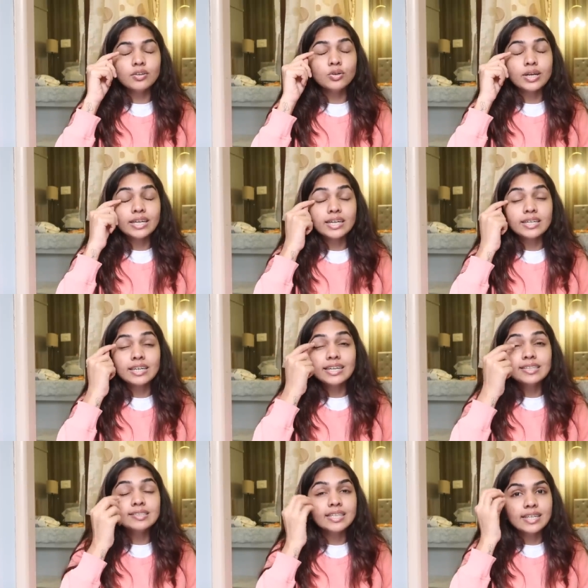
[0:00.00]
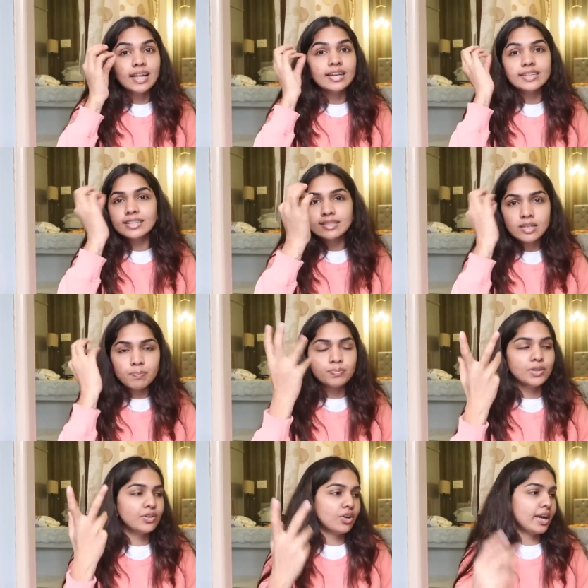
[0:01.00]
you can literally see that it
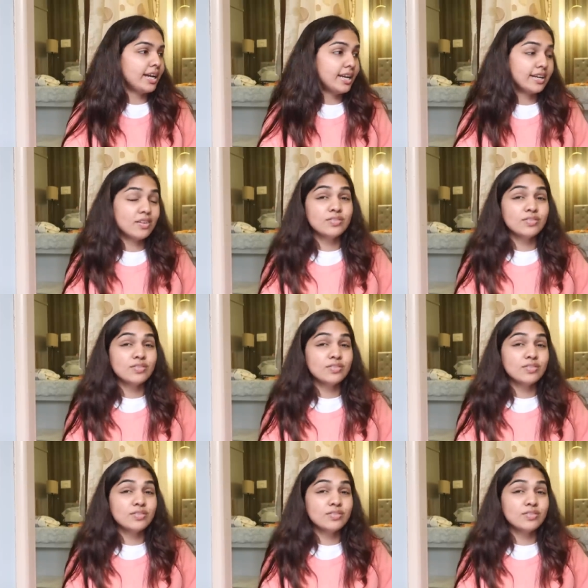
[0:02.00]
disrupted your eyeliner,